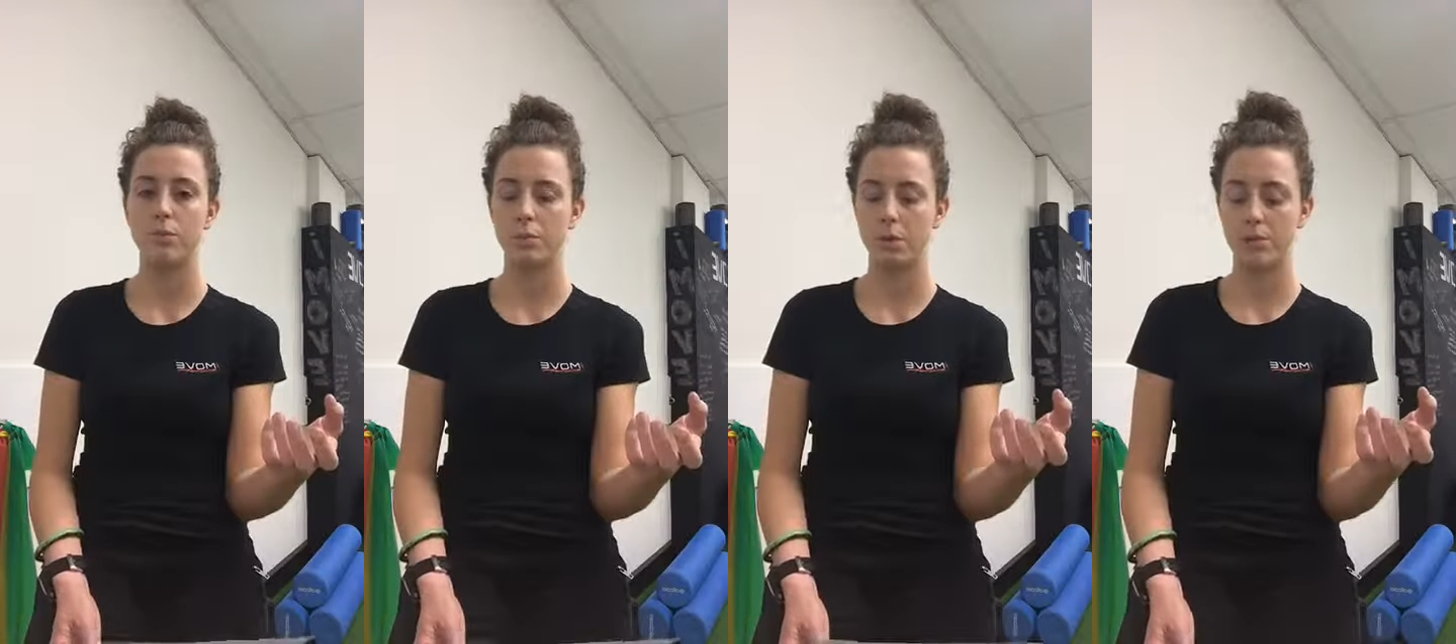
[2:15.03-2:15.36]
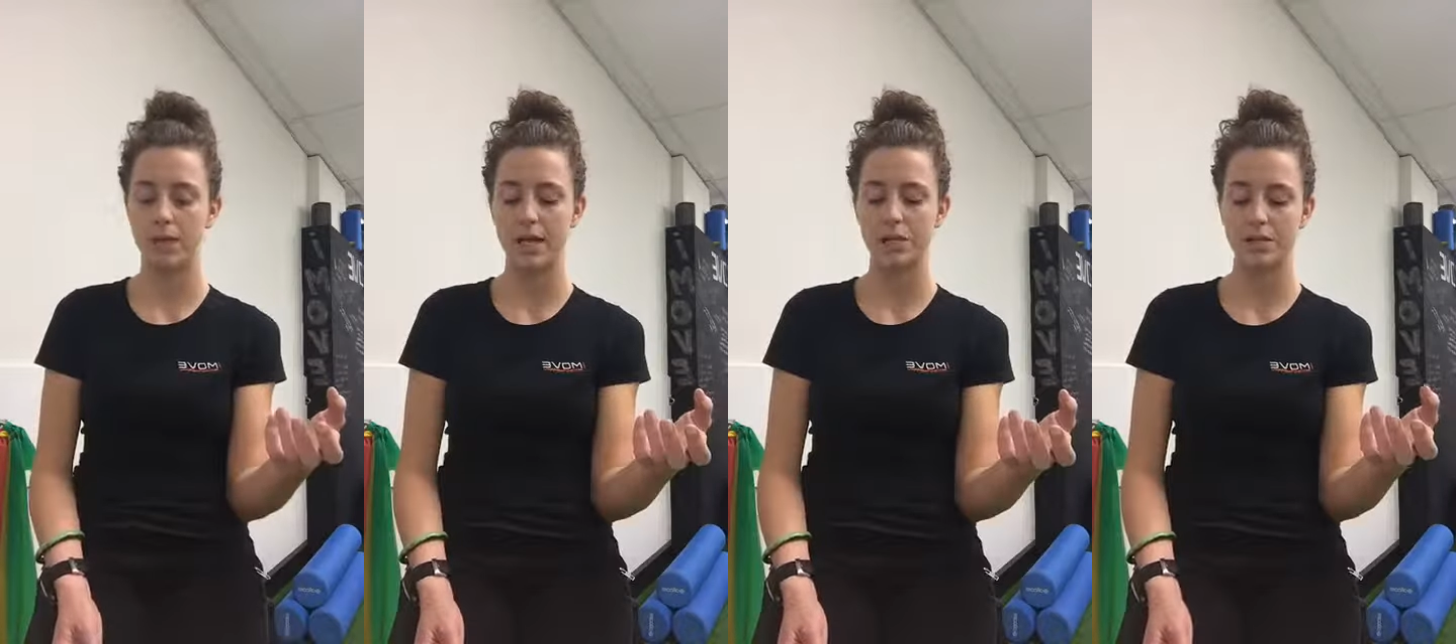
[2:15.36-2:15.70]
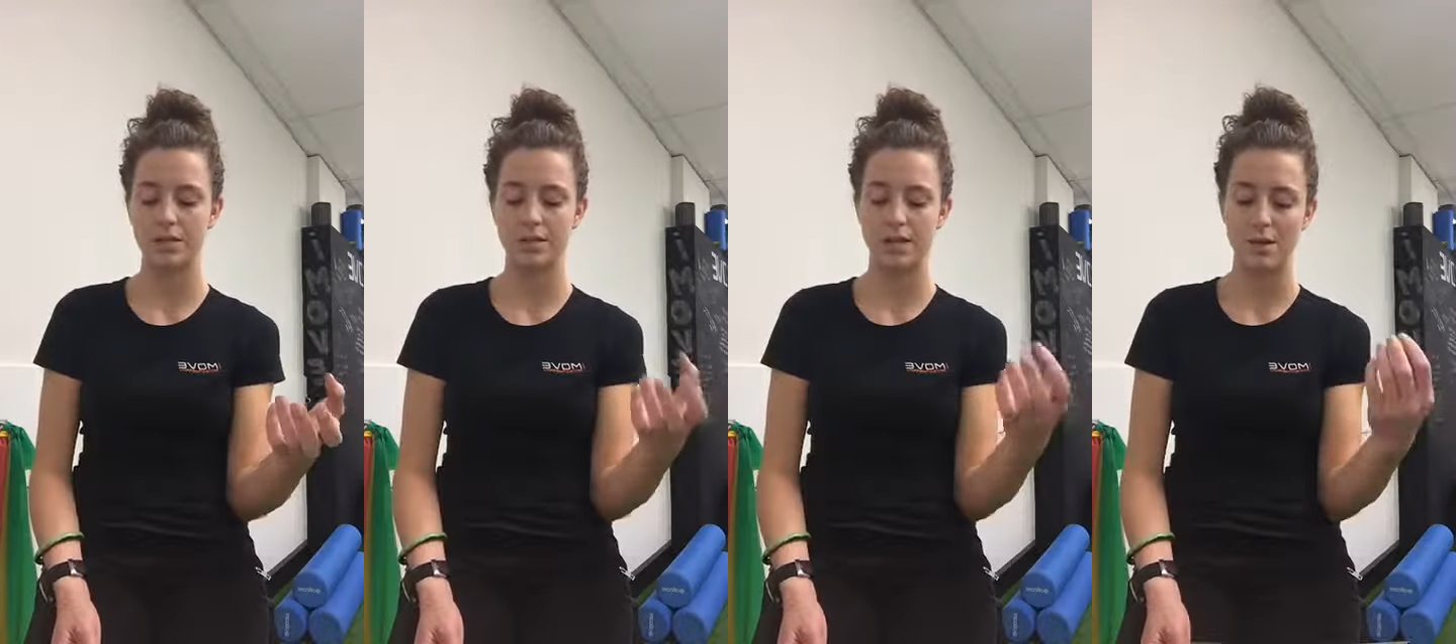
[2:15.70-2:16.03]

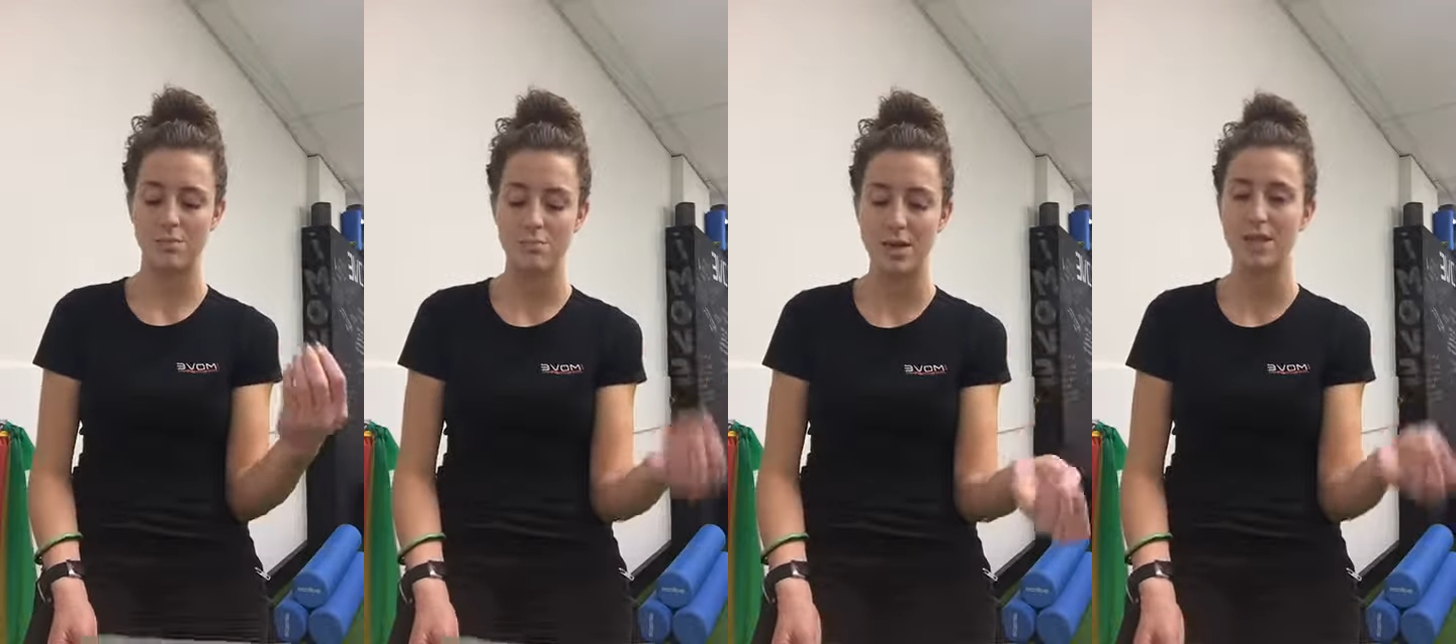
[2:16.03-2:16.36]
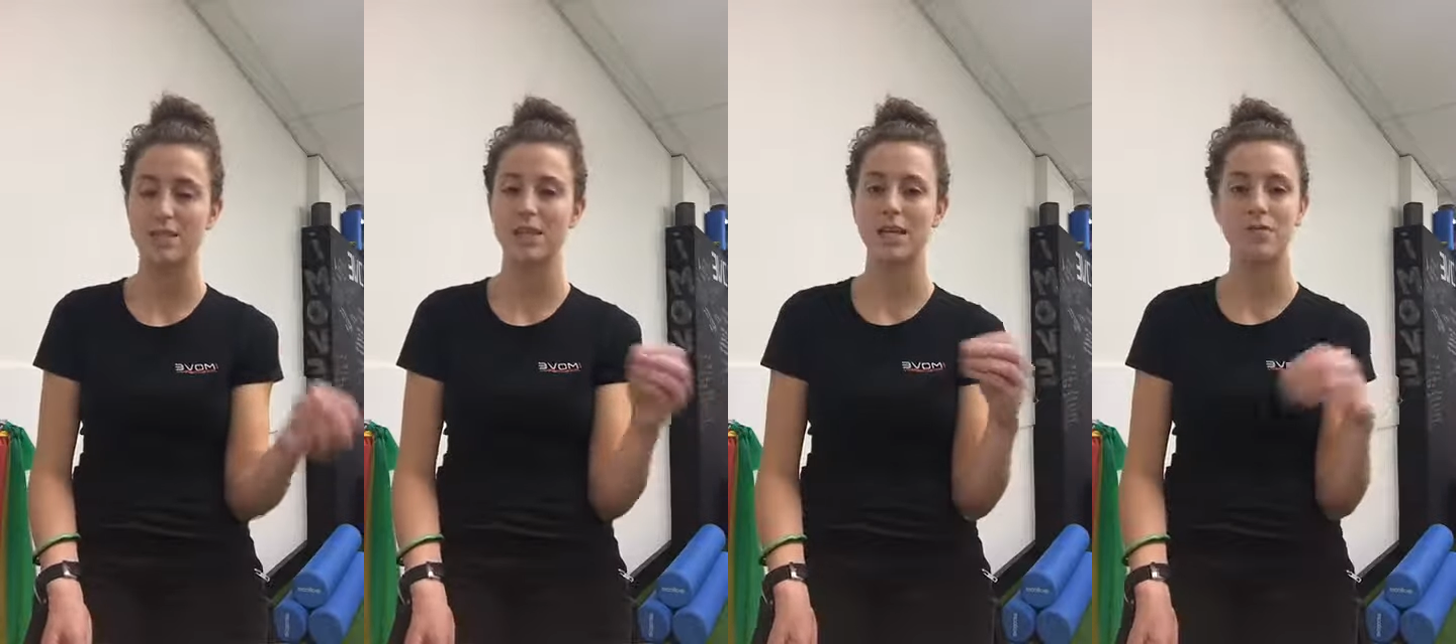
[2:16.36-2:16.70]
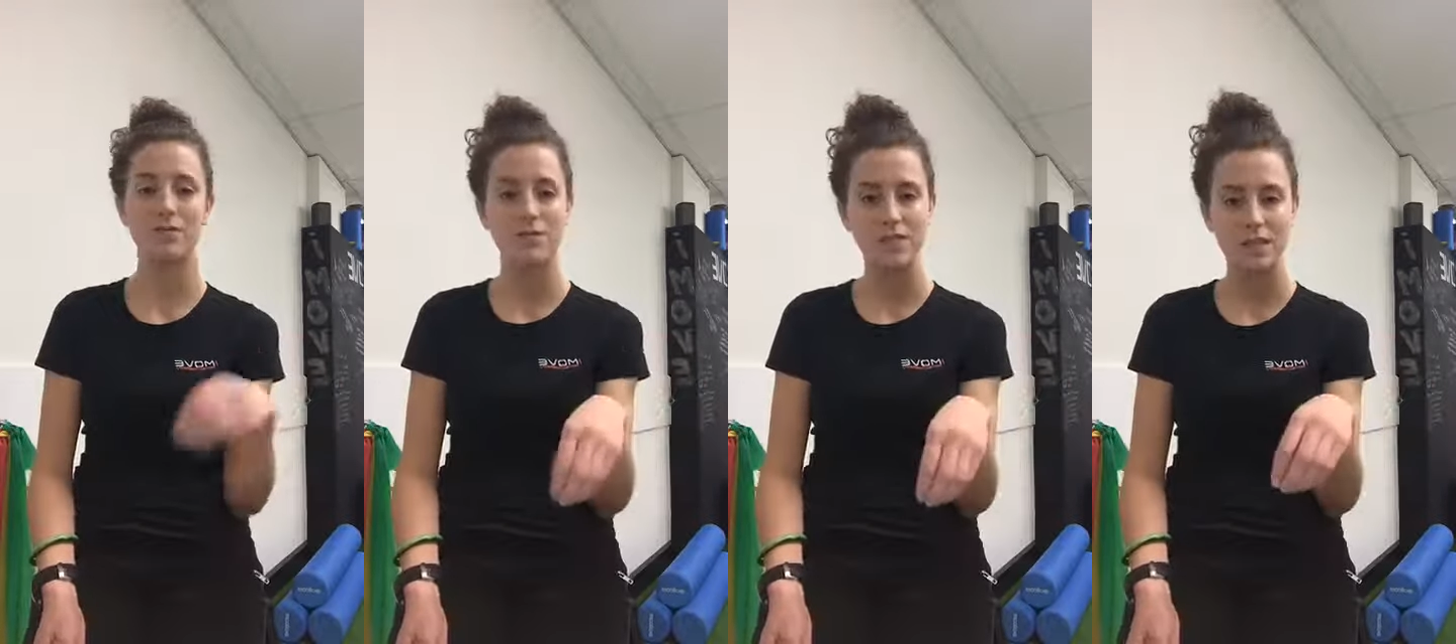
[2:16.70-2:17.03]
populations stay mentally and
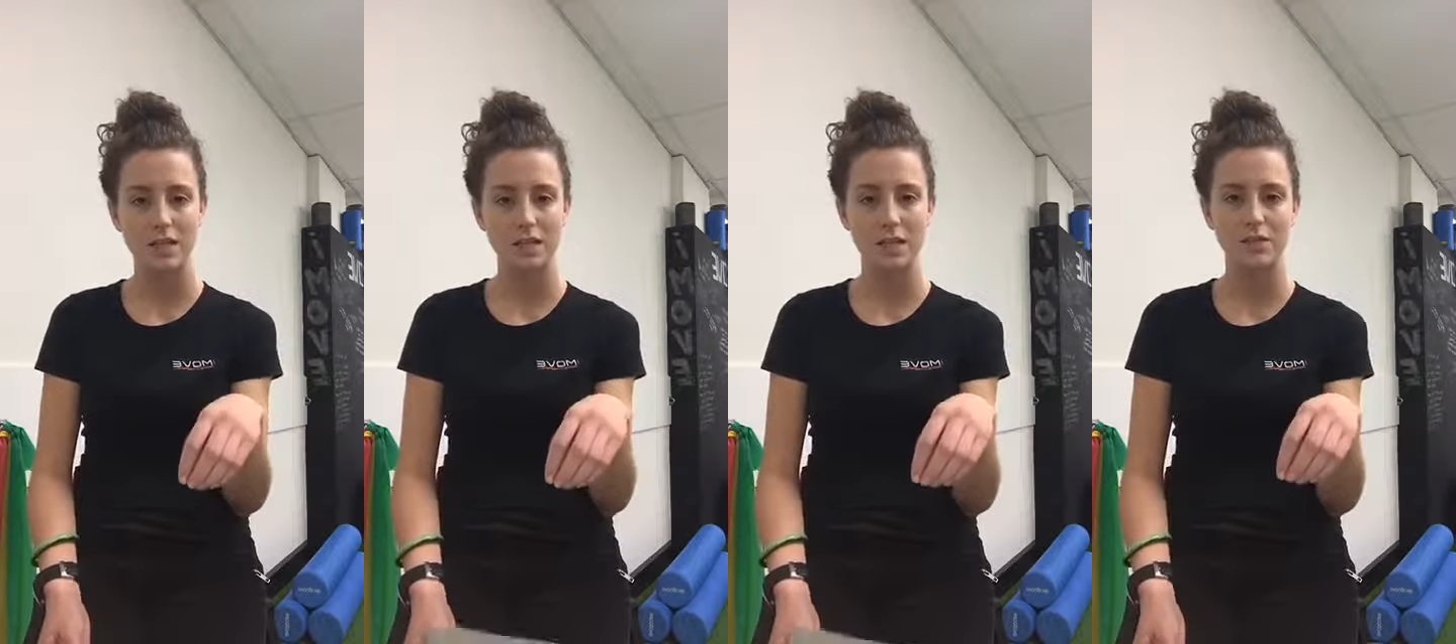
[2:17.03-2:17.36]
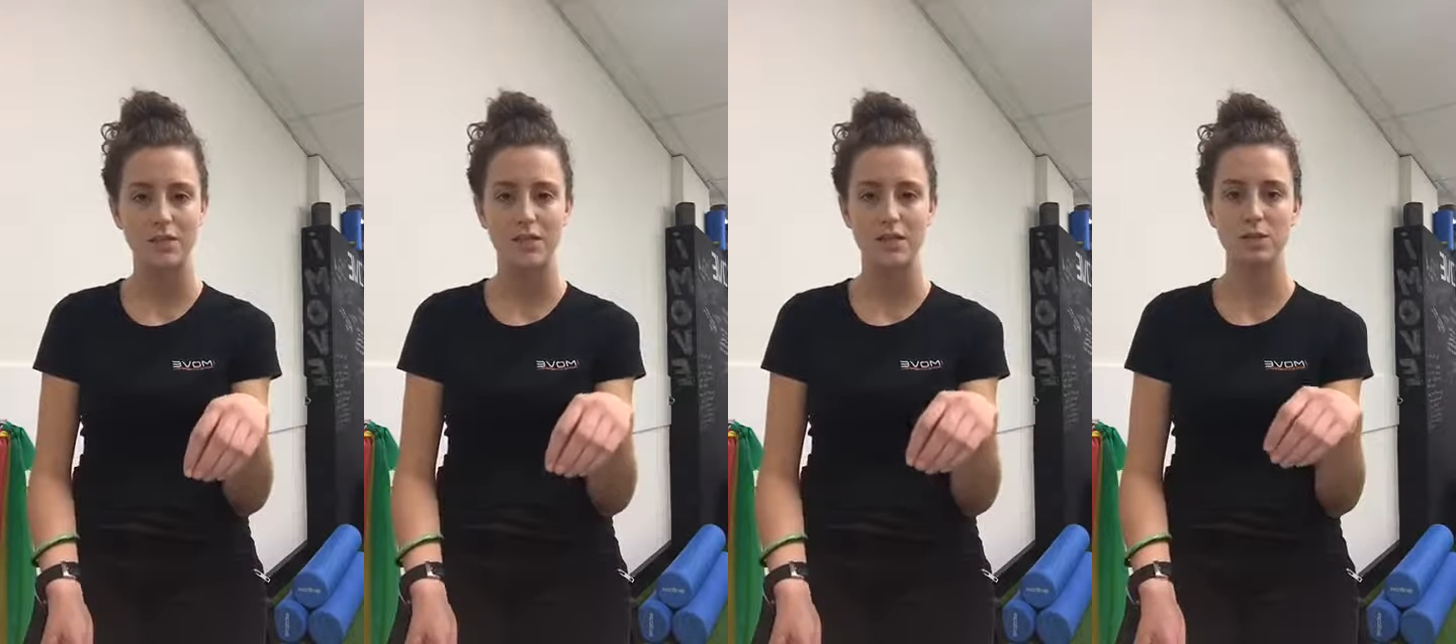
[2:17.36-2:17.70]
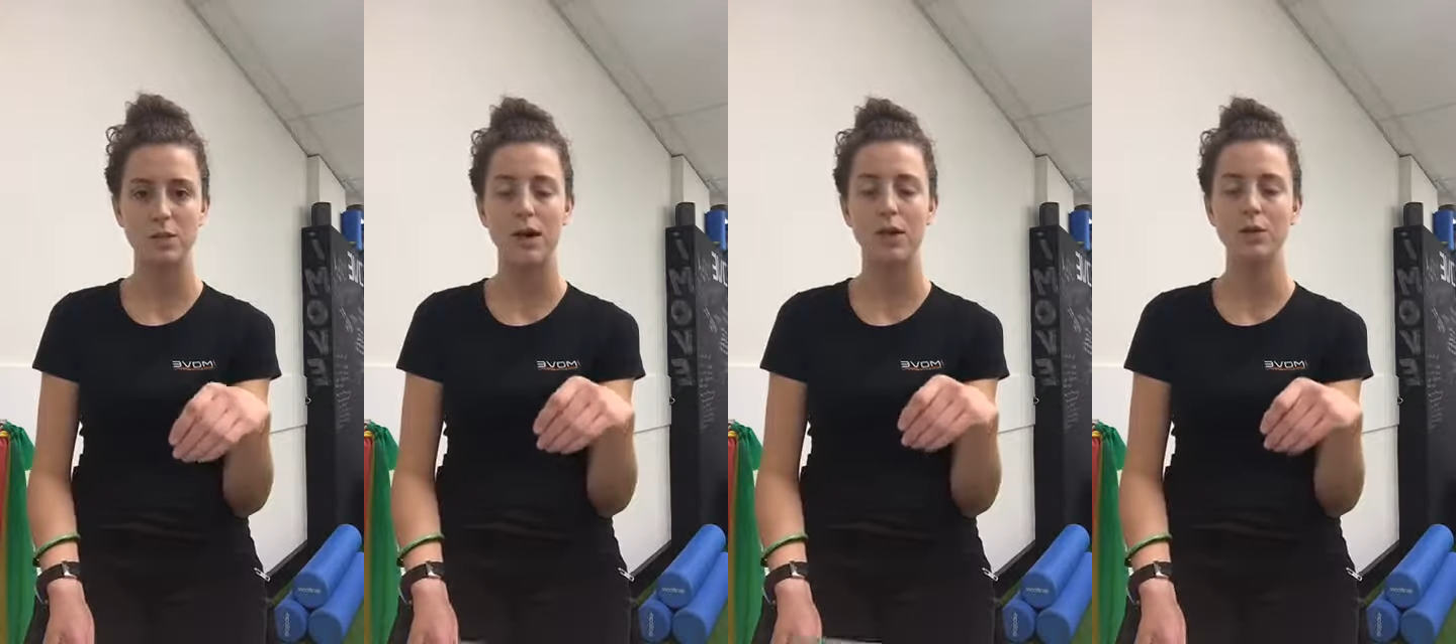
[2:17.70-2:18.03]
physically fit as
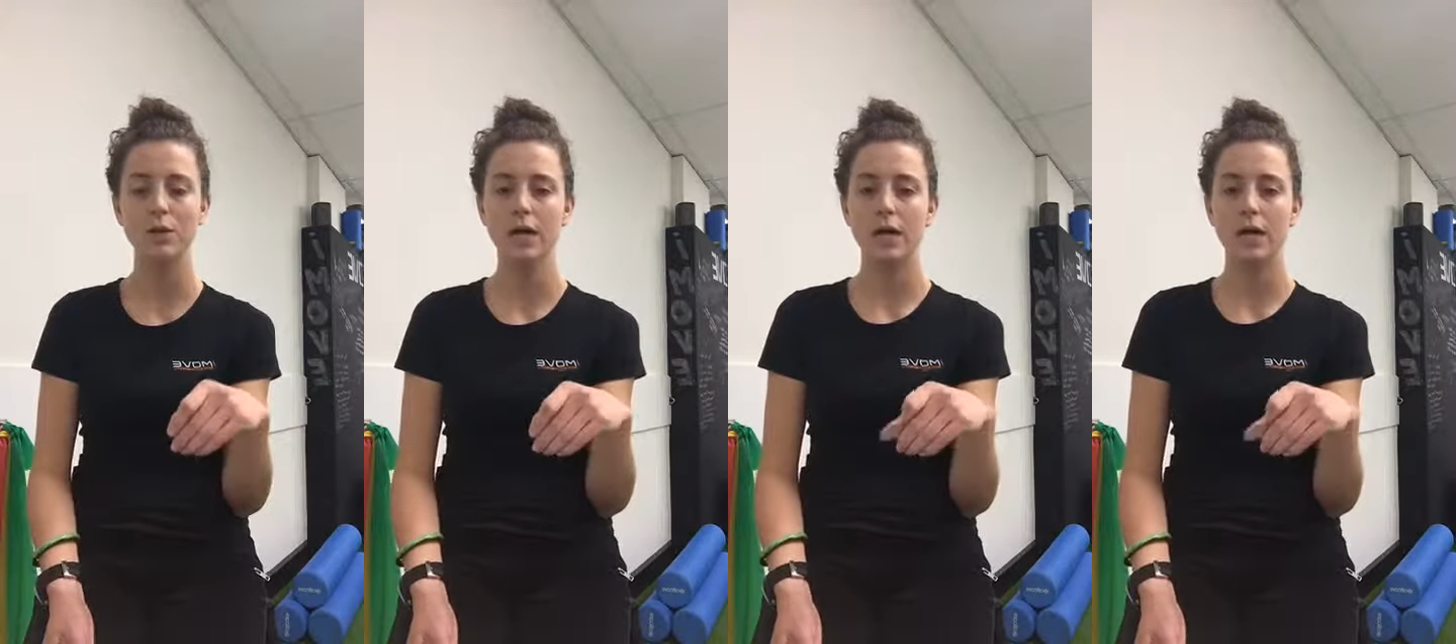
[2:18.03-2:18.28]
well.